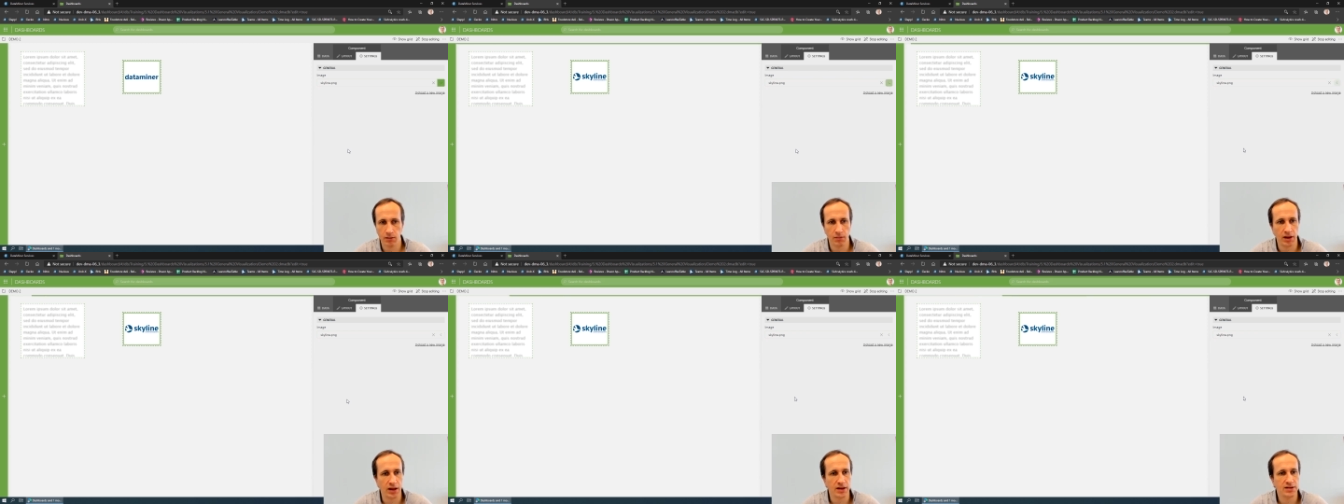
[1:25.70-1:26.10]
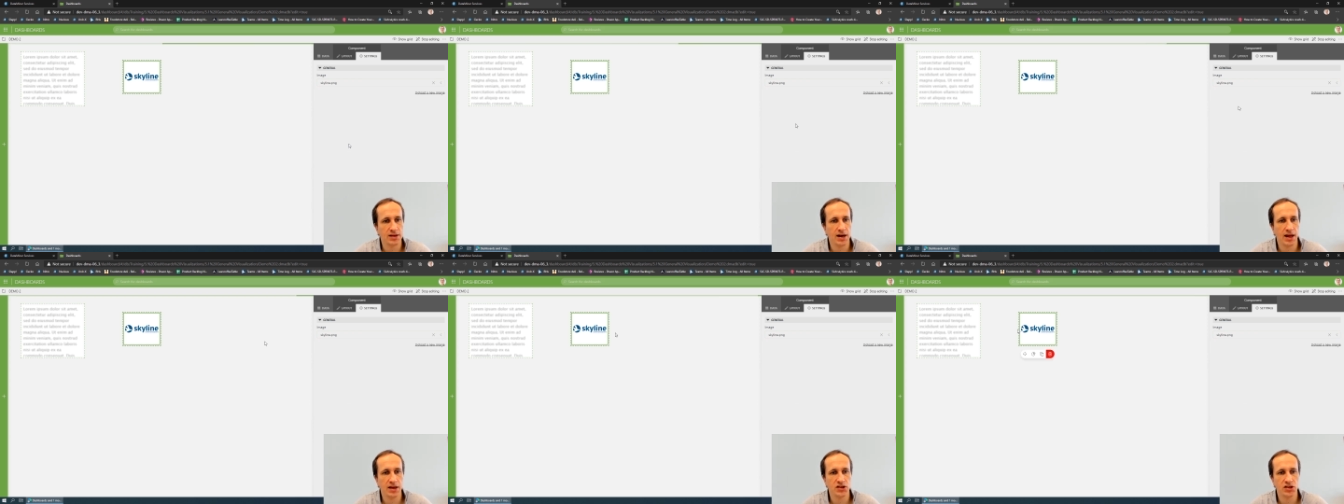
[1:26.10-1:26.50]
Make a
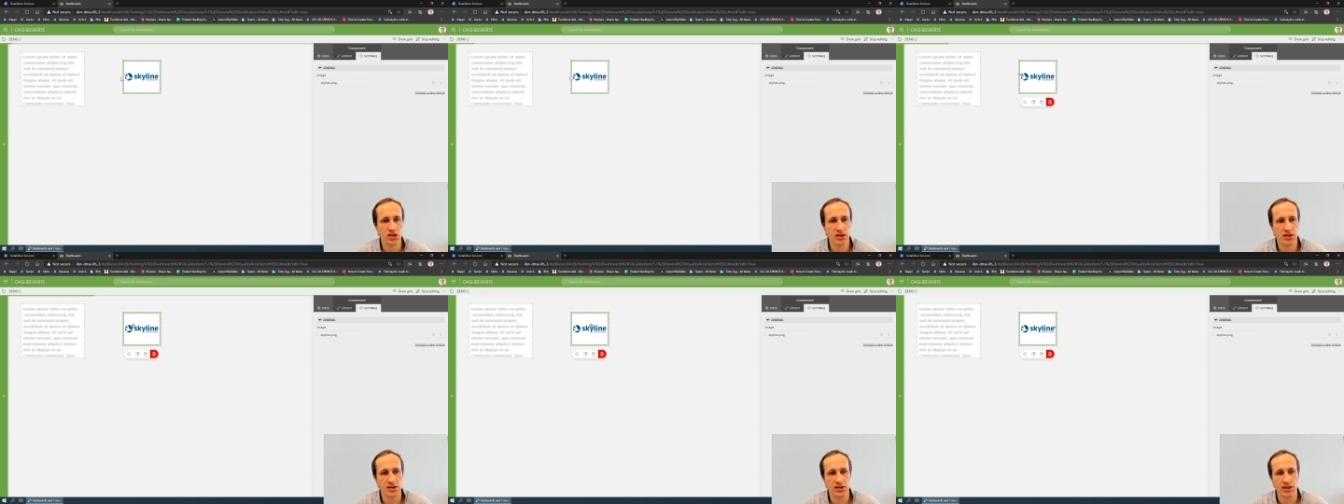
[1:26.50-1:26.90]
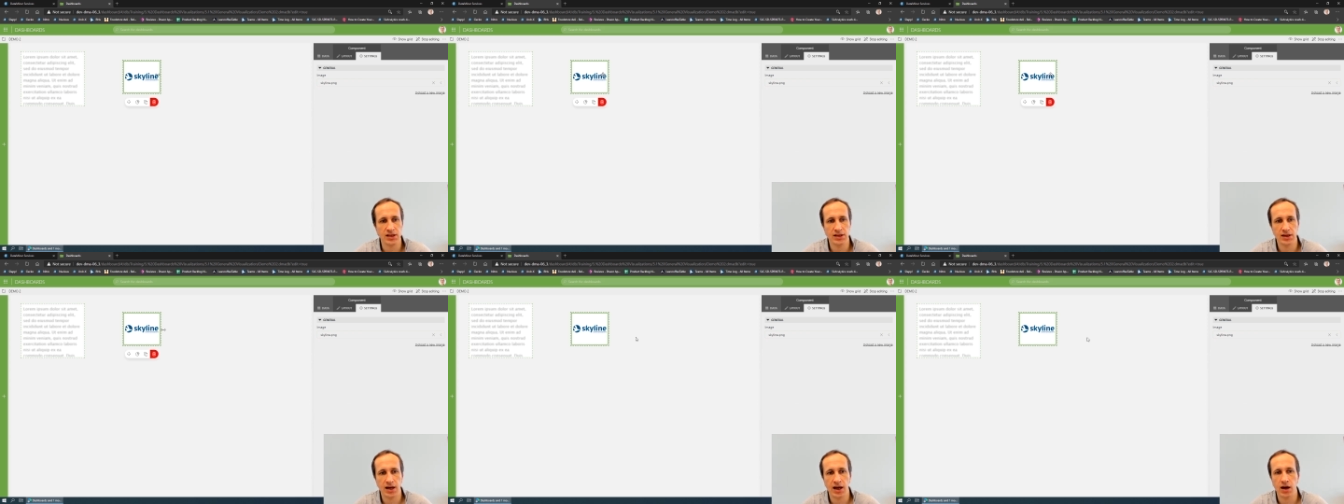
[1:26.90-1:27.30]
selection and
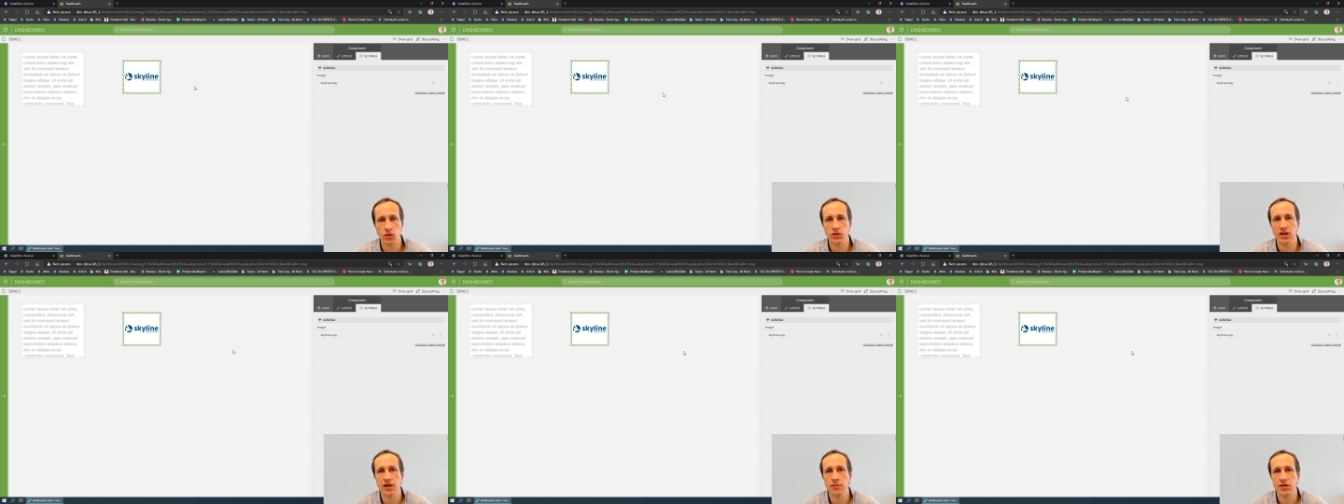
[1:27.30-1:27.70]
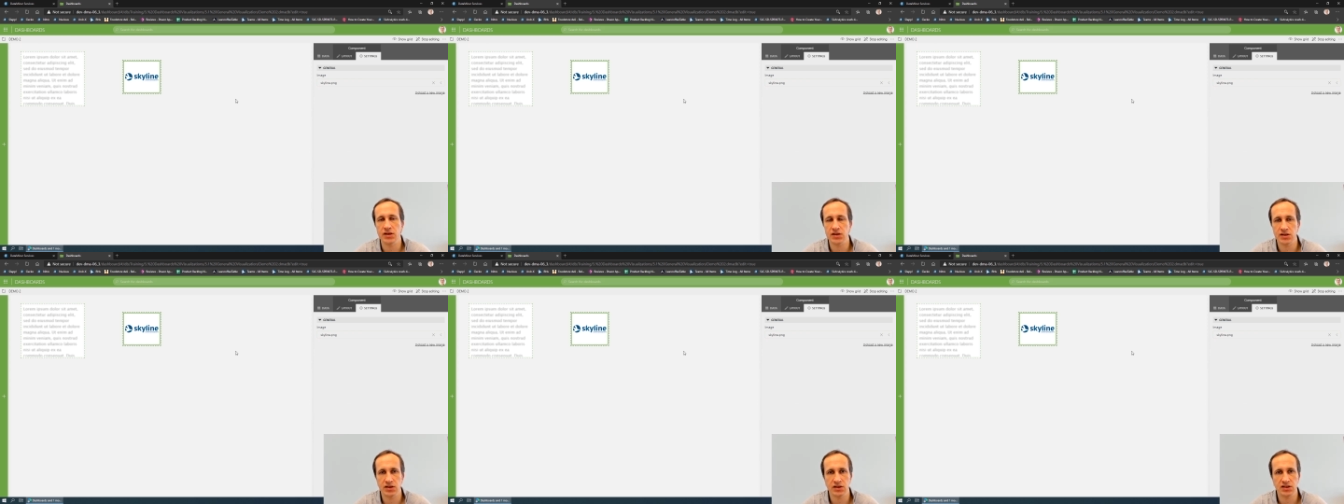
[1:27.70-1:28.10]
see how the
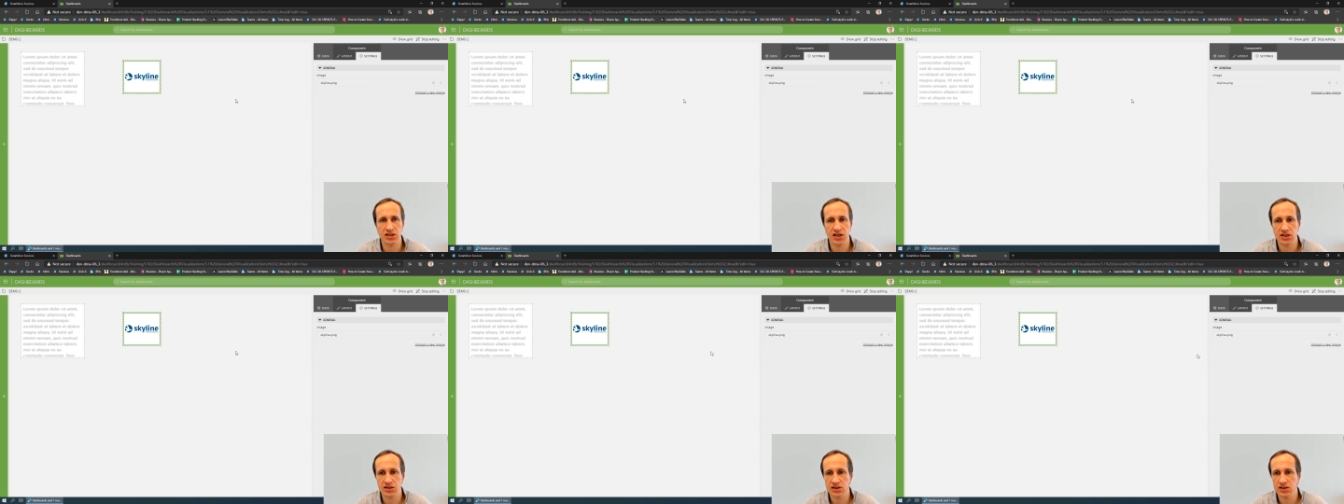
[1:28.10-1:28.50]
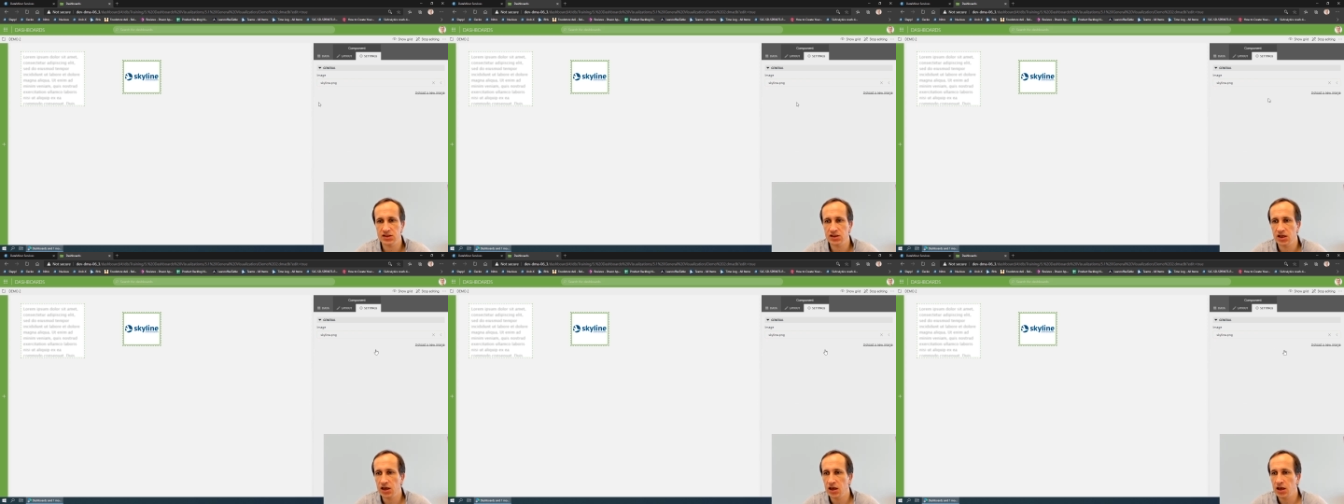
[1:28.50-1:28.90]
image
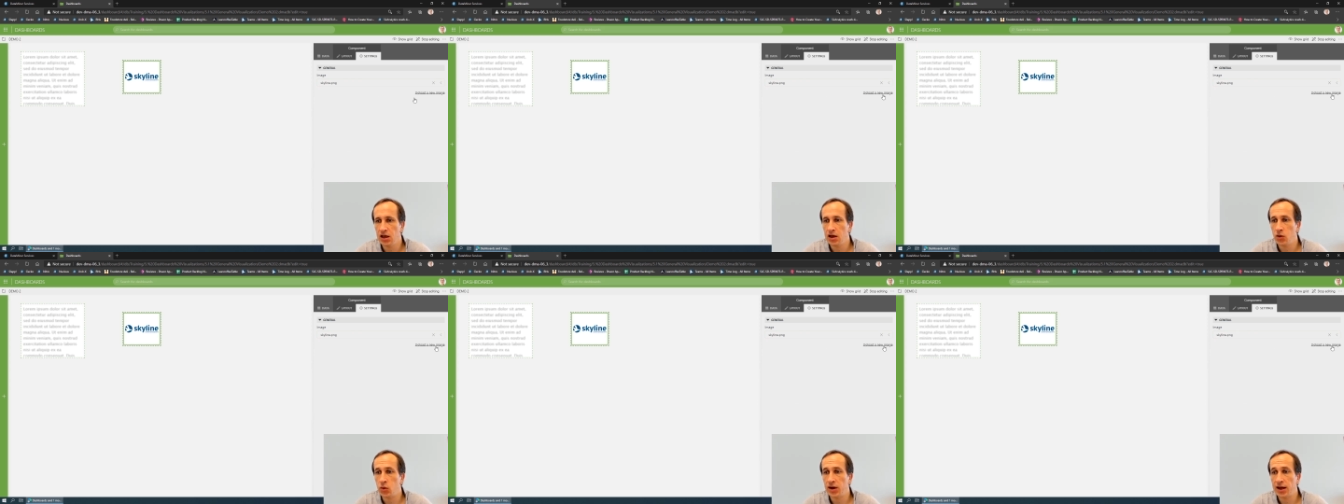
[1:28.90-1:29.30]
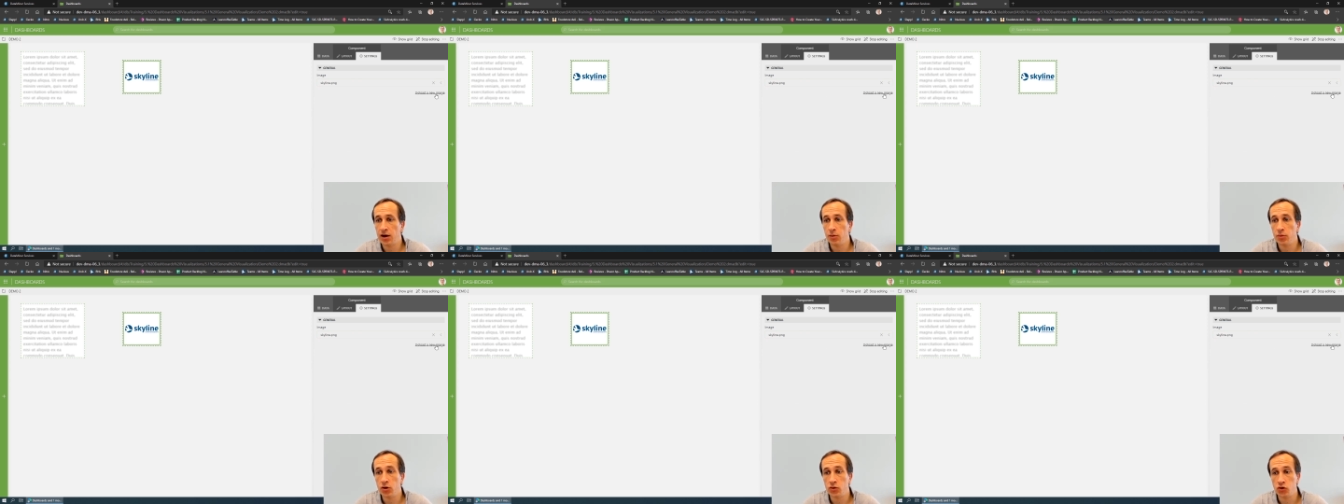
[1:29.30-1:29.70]
changes. We can
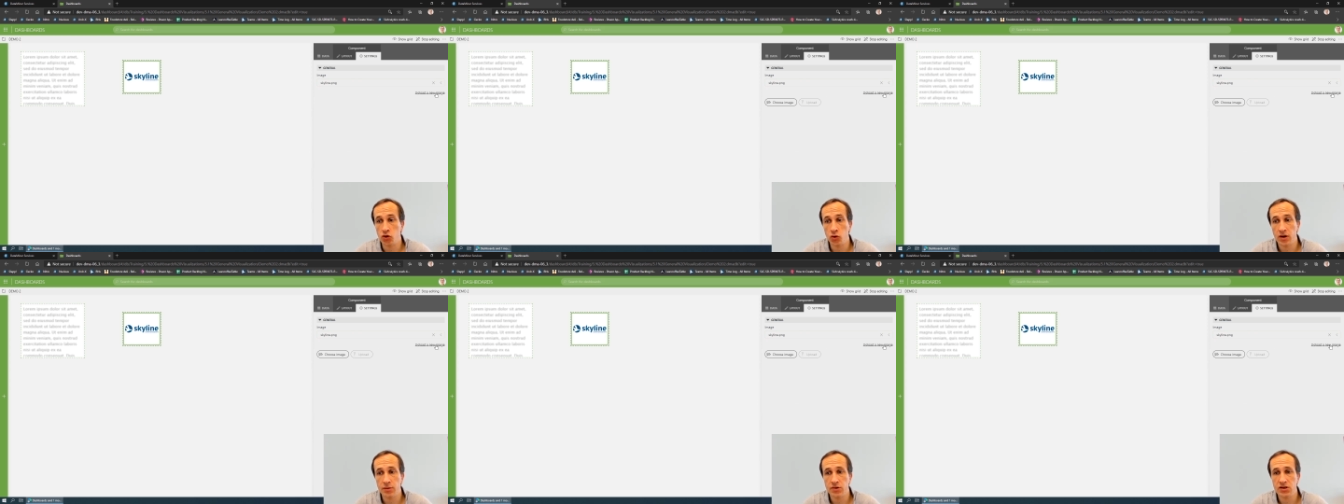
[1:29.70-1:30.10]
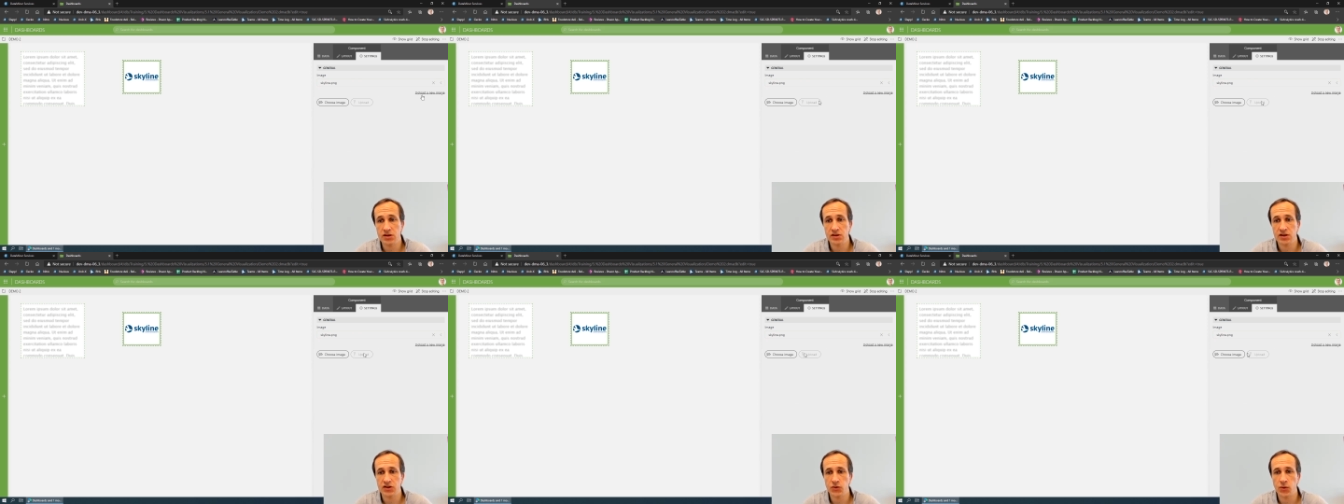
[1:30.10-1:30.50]
upload new
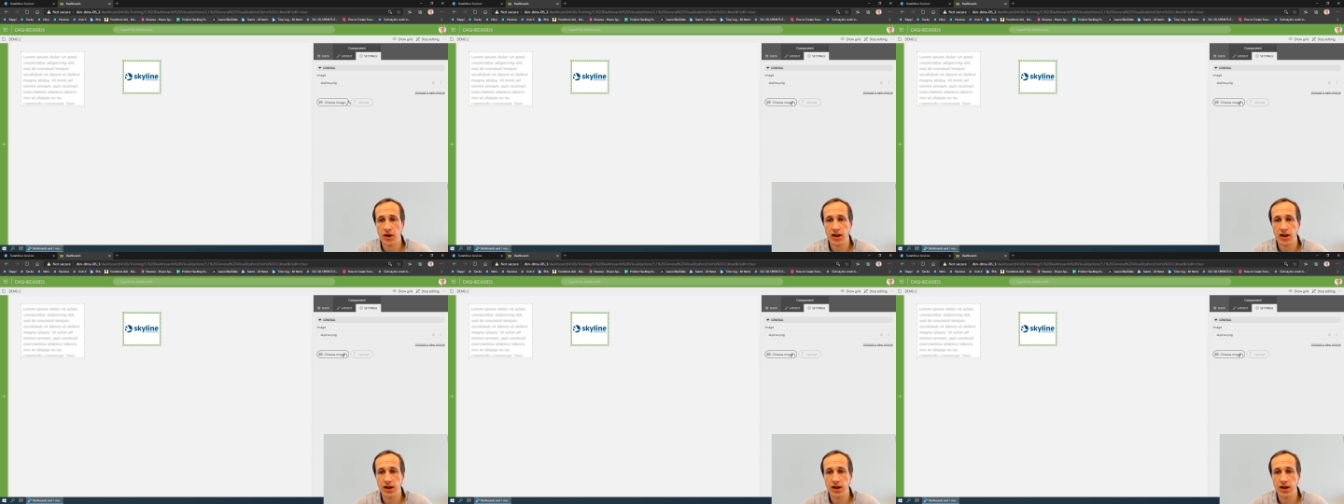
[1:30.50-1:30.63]
images as